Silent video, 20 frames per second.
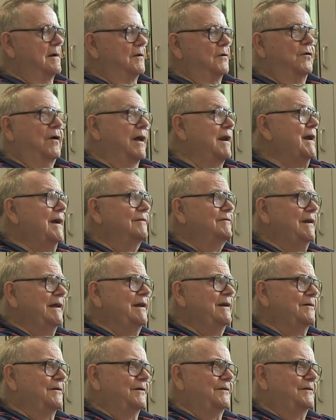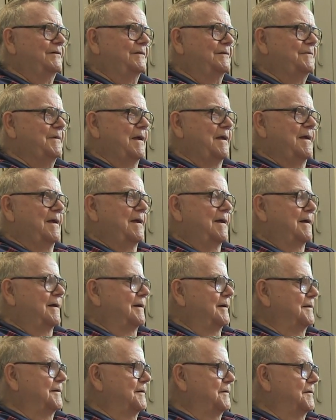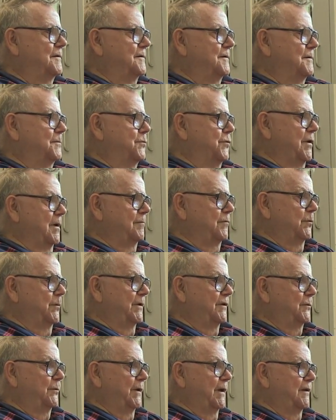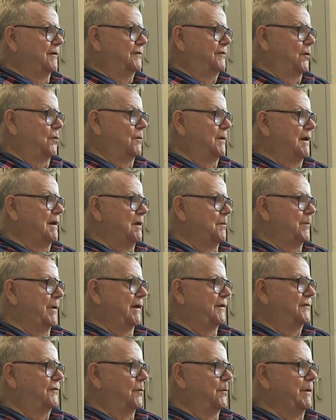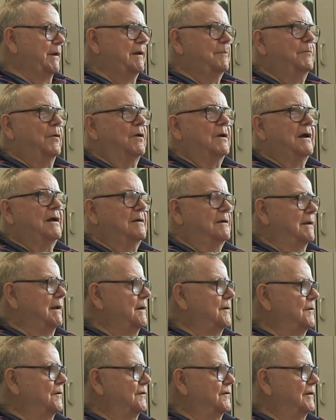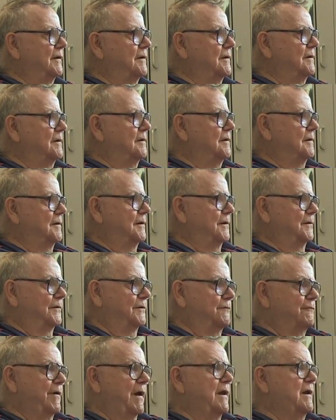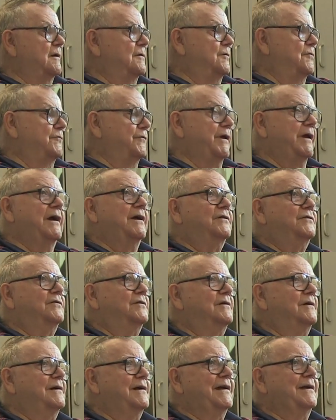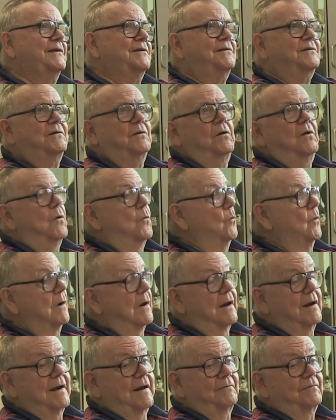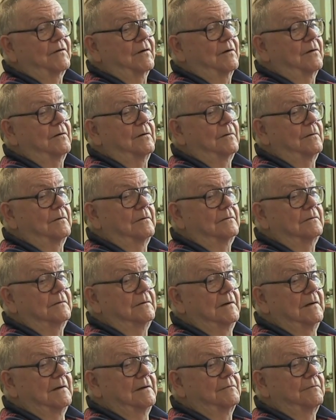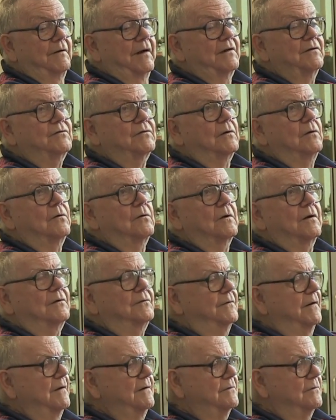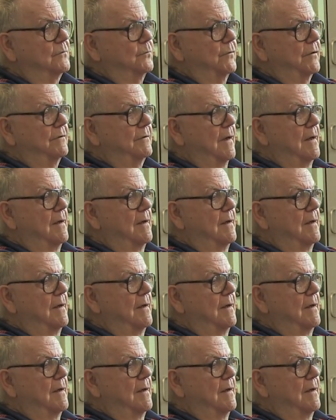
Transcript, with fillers: You got to have leaders. The problem is we get sold out by so many bought-out leaders that there's a radical reaction against what I'd have to call rational organization.